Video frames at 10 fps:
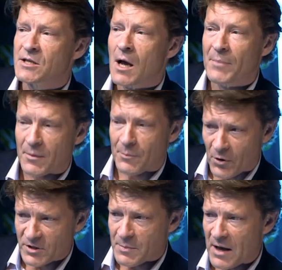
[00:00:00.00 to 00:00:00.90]
But the
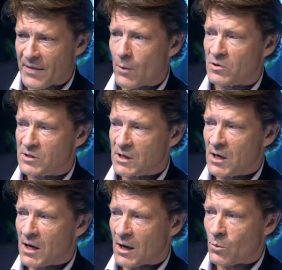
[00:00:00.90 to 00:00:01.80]
point about that was
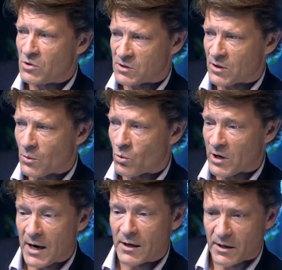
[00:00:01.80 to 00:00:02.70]
what
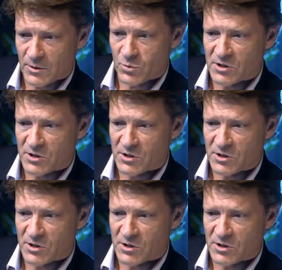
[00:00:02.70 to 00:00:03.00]
I learned was,